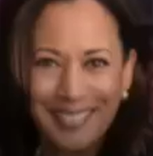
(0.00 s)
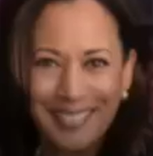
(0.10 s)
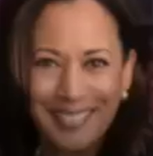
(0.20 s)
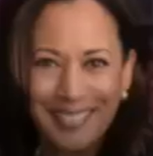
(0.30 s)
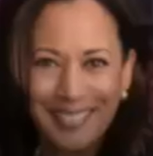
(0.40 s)

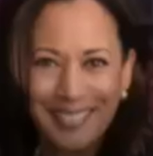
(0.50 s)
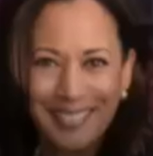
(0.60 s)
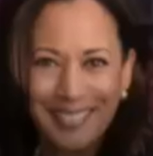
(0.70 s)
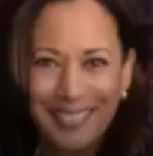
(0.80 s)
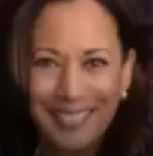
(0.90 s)

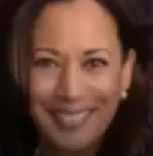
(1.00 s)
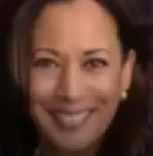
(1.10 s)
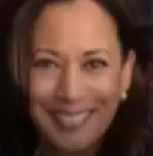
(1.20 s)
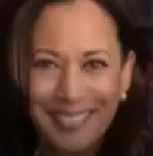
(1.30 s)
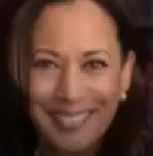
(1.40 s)

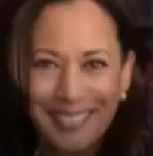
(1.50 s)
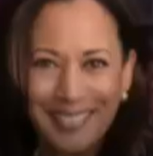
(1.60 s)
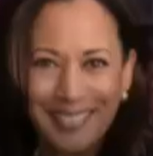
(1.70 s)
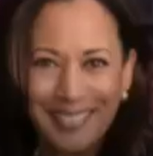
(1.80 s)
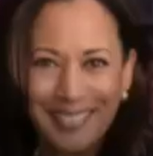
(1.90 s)

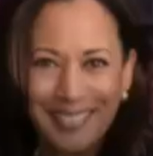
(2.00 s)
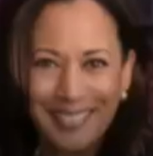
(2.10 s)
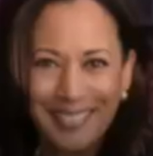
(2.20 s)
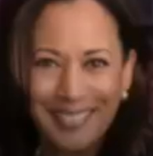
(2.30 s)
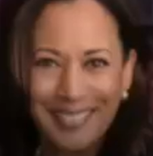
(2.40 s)

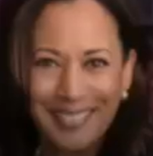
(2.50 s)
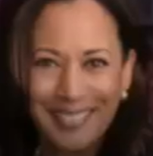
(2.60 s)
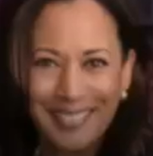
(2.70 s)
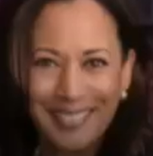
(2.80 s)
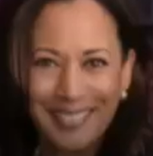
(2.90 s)

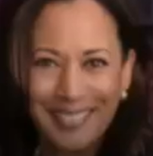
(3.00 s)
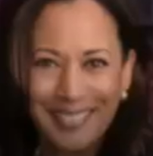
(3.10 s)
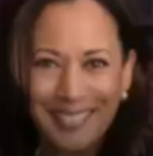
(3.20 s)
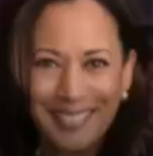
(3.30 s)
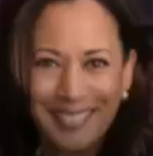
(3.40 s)

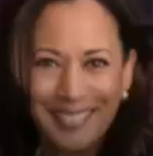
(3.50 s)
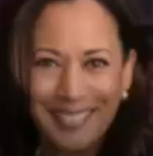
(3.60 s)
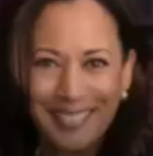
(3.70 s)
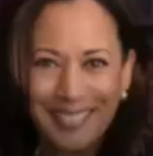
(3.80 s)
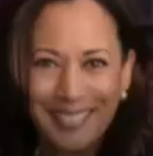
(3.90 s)

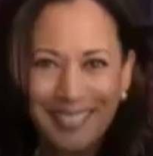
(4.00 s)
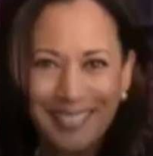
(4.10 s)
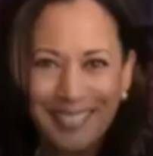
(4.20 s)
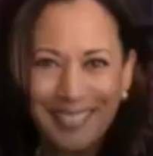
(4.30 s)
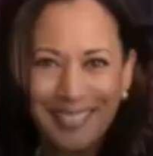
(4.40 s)

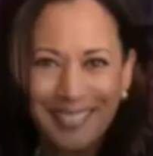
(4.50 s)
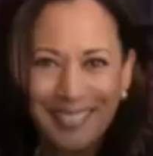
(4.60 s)
(silent)